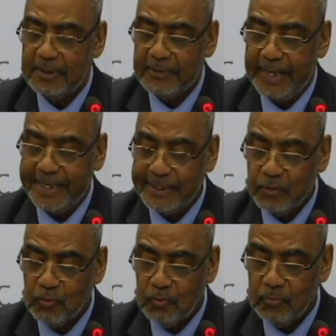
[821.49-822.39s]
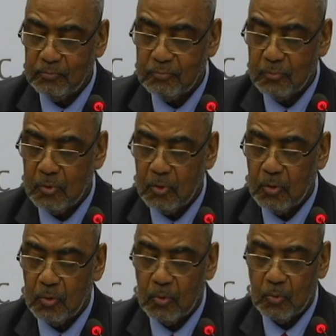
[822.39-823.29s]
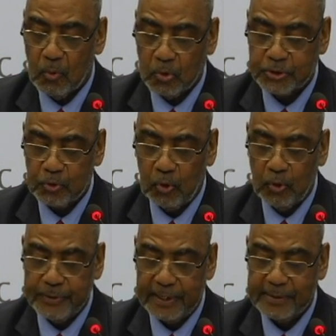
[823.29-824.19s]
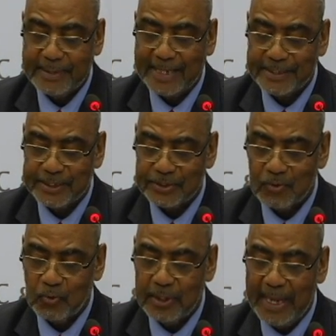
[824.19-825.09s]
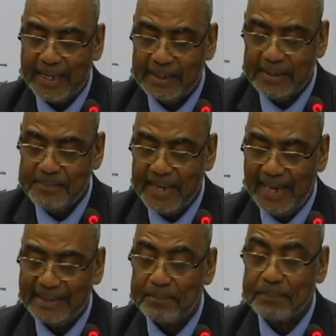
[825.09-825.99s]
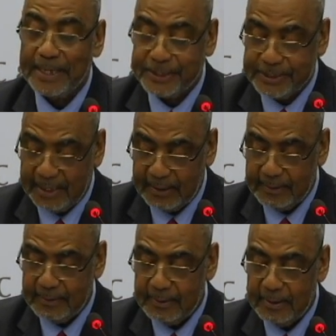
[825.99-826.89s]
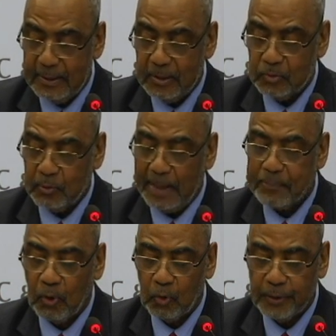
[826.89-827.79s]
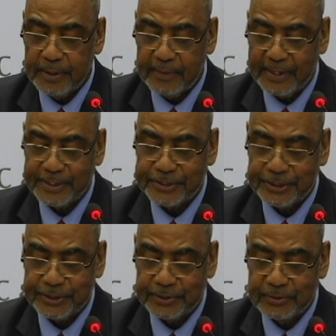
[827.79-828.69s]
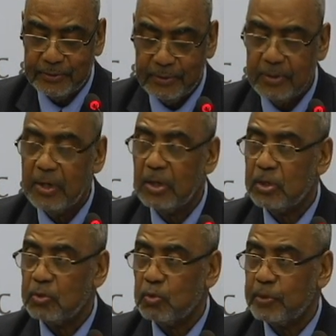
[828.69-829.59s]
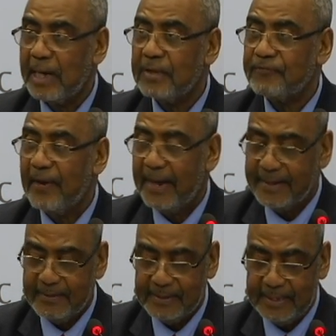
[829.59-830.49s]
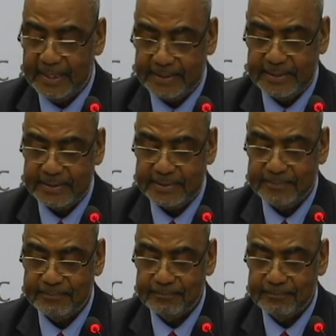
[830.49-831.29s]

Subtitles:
The EU was told that judges would likely be under pressure to uphold the decision to nullify the elections.